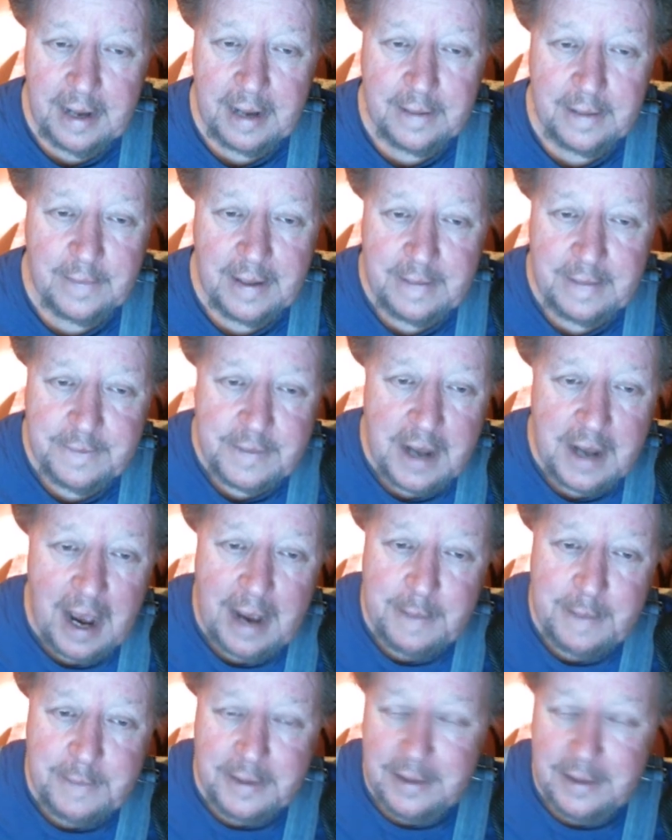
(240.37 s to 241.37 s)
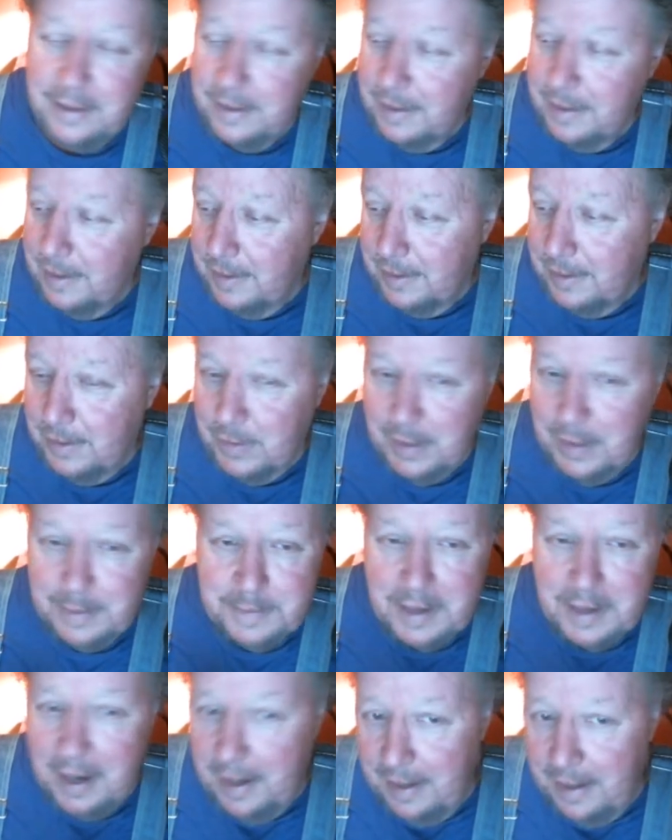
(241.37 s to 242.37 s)
I don't have time to, you know, I'm
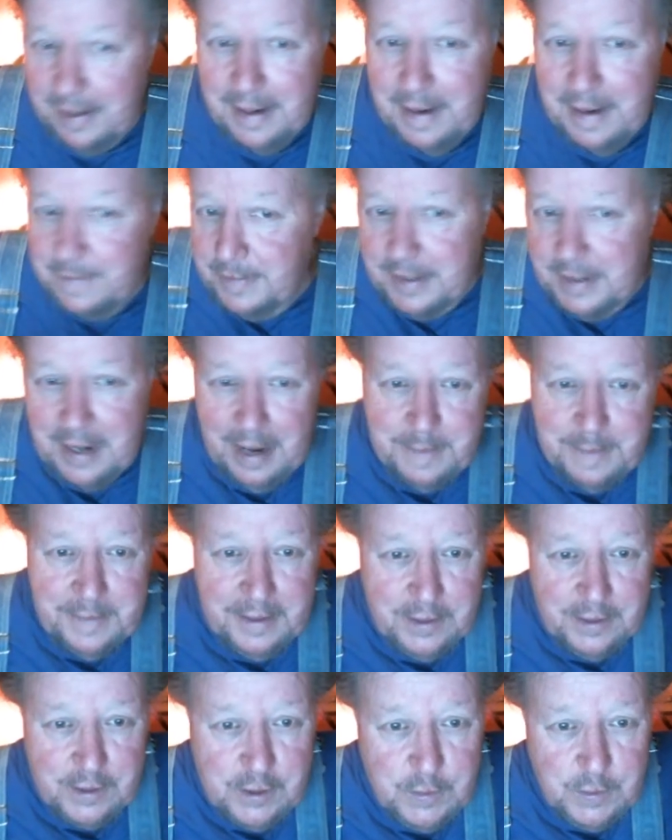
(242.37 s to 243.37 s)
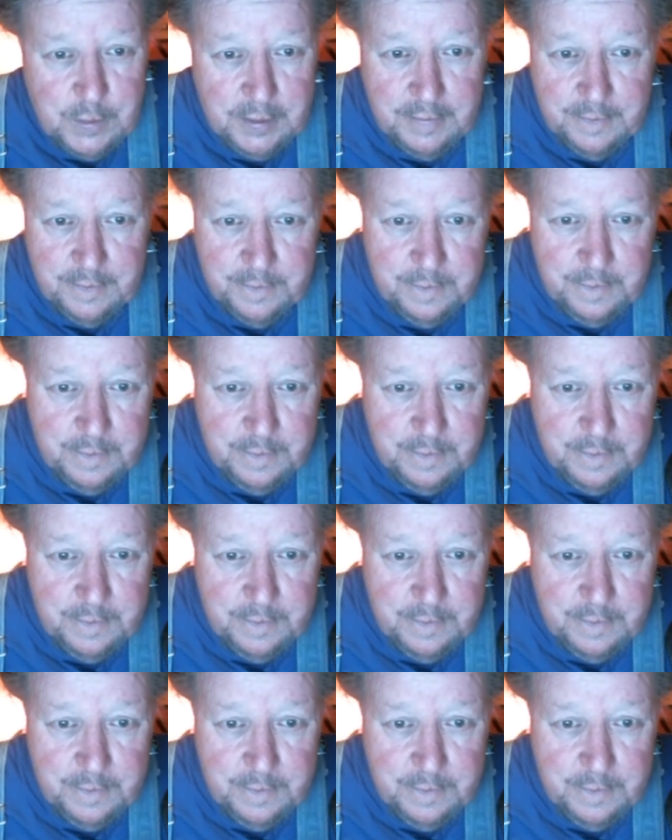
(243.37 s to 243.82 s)
not in every time they're doing